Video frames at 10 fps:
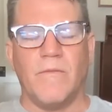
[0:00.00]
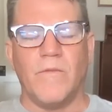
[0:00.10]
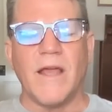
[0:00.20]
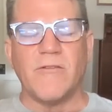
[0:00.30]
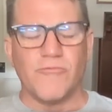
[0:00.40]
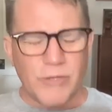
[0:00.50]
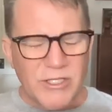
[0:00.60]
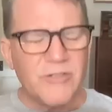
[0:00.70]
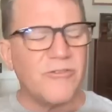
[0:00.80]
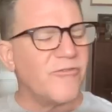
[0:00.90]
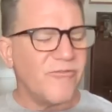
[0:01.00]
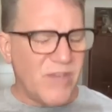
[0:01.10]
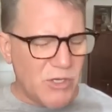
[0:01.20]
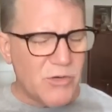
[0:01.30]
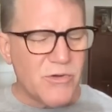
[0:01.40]
like real
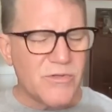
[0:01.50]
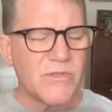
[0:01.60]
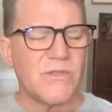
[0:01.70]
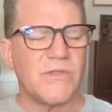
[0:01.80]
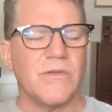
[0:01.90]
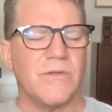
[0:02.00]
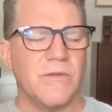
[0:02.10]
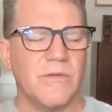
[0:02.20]
fears.